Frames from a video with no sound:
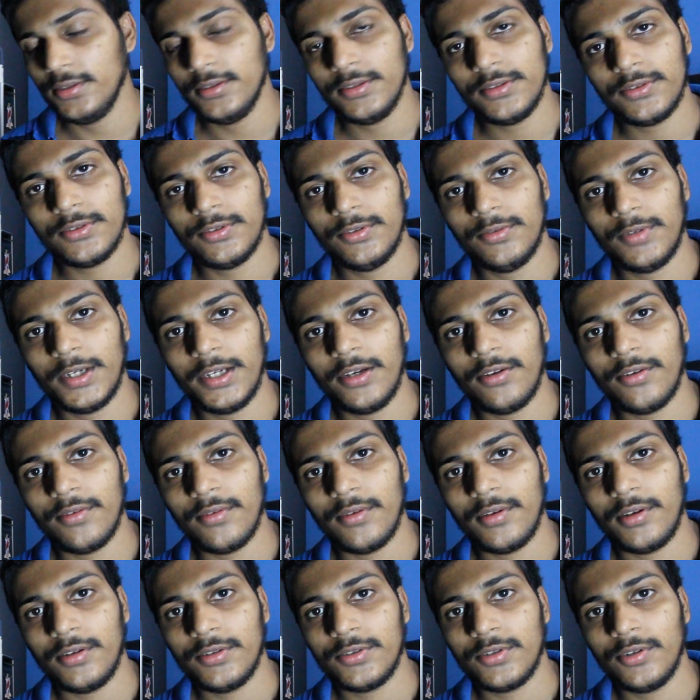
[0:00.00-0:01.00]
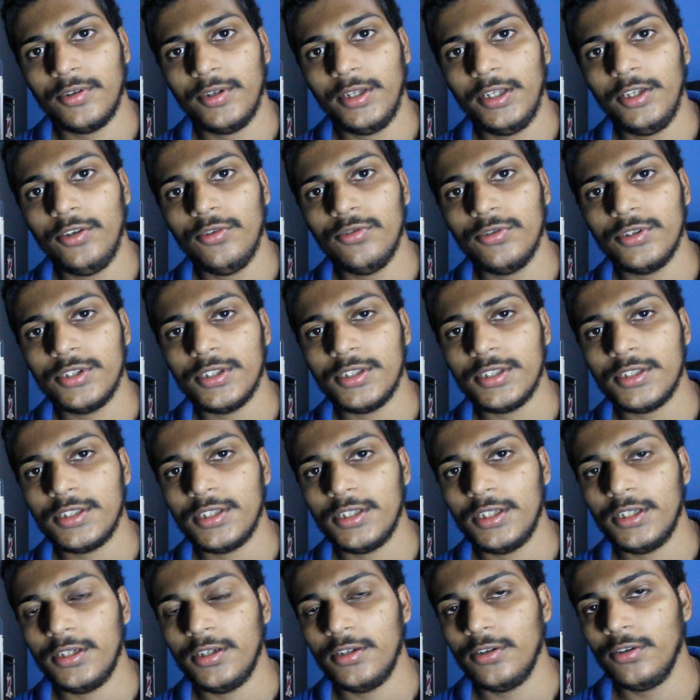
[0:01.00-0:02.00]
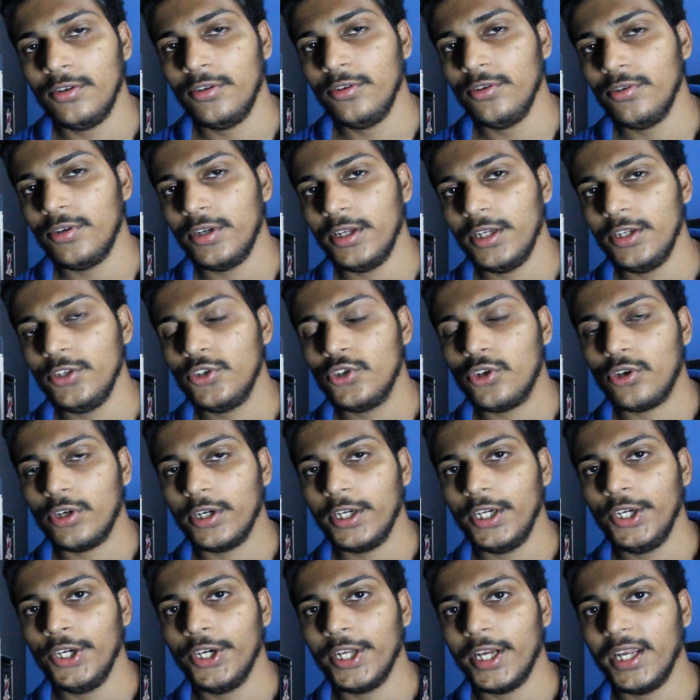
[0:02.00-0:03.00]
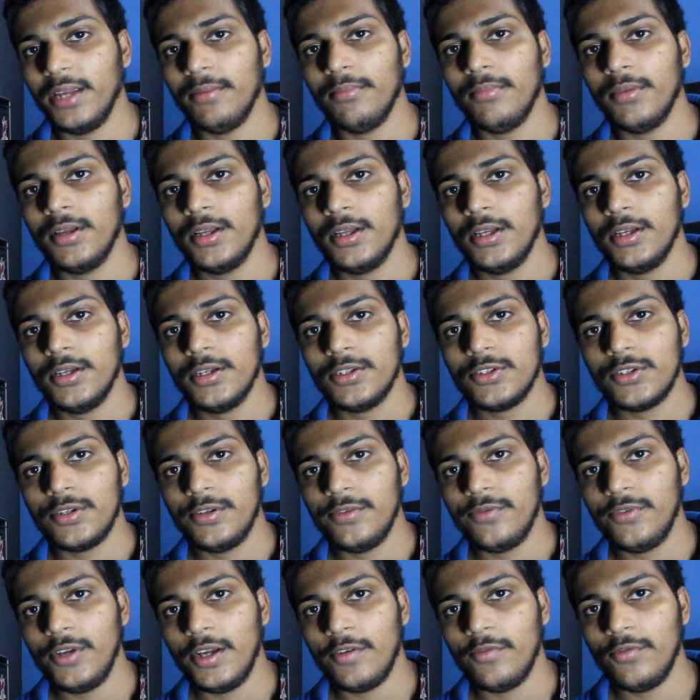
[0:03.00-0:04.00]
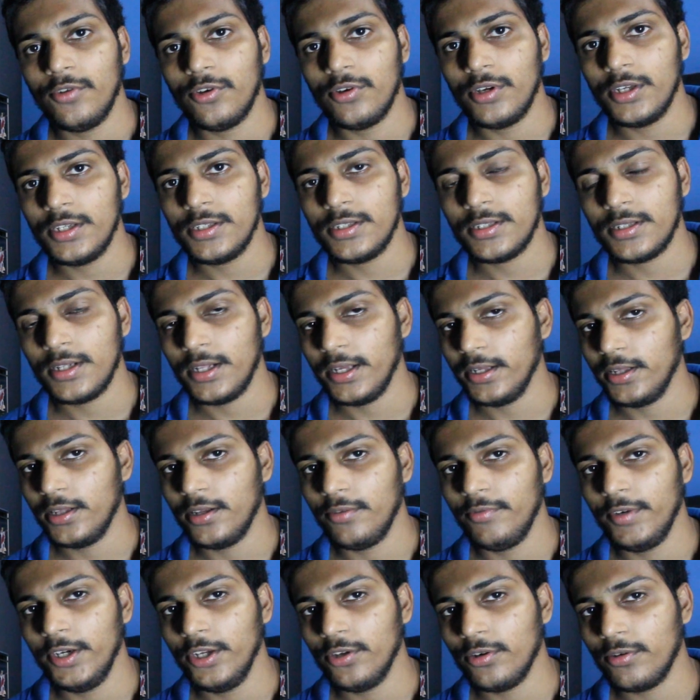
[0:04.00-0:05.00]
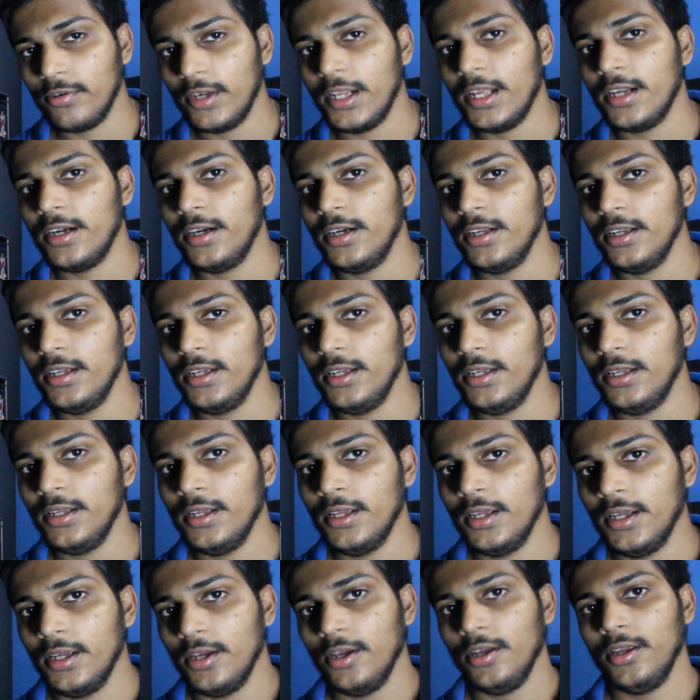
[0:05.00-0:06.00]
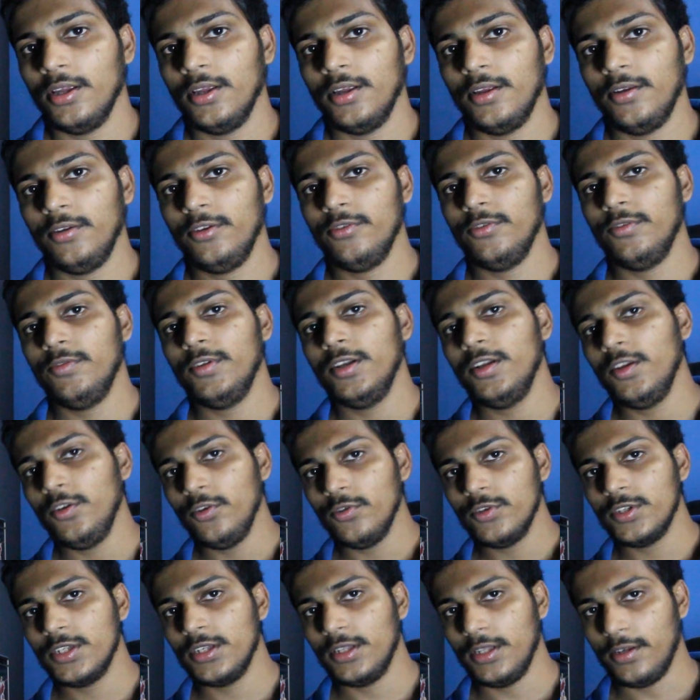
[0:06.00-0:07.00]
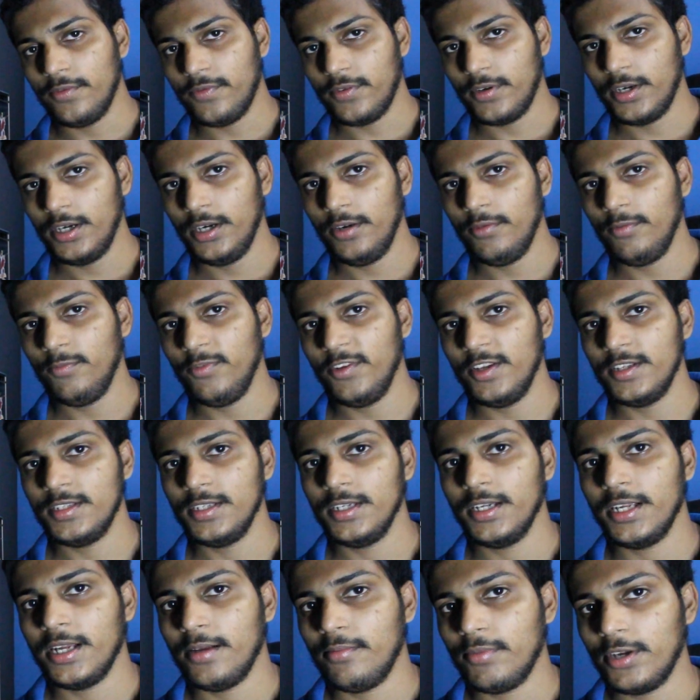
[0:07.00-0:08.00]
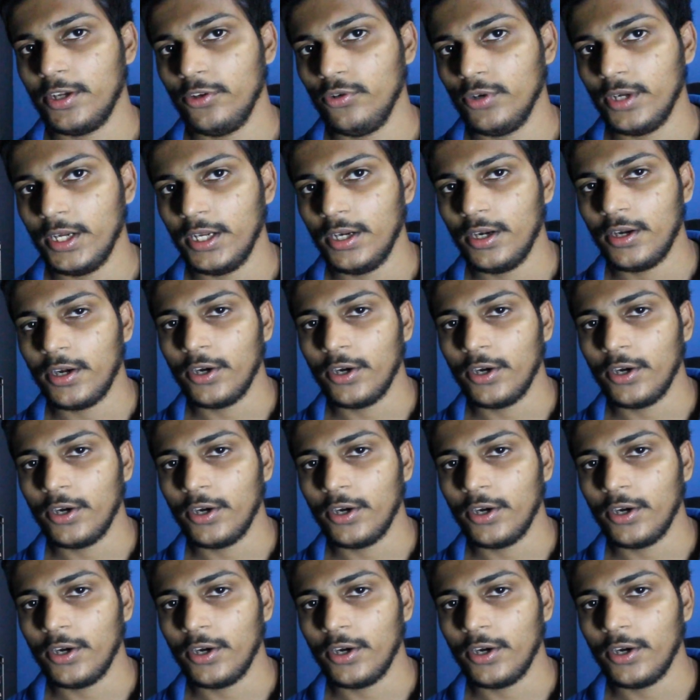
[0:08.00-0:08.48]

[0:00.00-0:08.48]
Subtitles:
So so he uses it during jogging time. So if you have noticed, like the video clarity, even using the front facing camera, you can